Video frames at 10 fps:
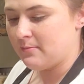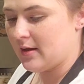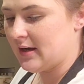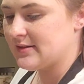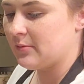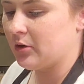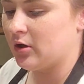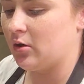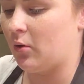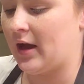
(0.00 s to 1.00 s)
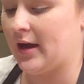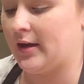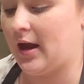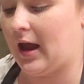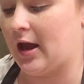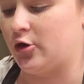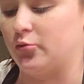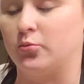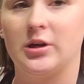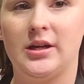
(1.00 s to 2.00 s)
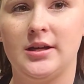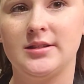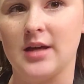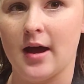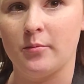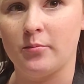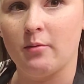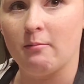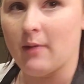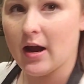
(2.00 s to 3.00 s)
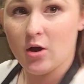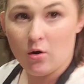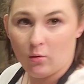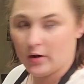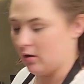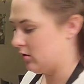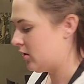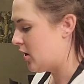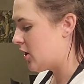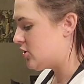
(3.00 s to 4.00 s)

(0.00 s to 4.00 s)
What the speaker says: minutes. I'm gonna go ahead and re-temp my oil